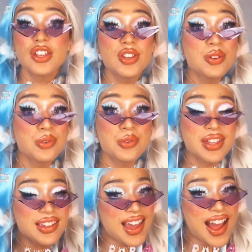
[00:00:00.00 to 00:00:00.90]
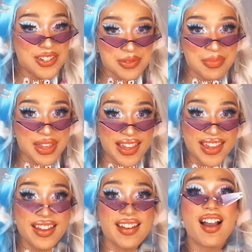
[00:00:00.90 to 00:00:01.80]
You can catch me
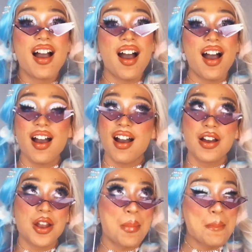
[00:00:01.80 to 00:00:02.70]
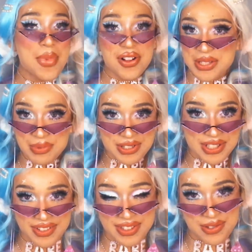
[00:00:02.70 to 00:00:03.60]
on multiple
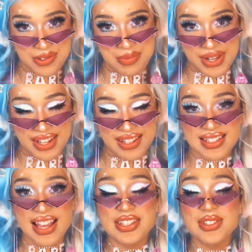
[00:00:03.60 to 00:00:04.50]
different social media sites.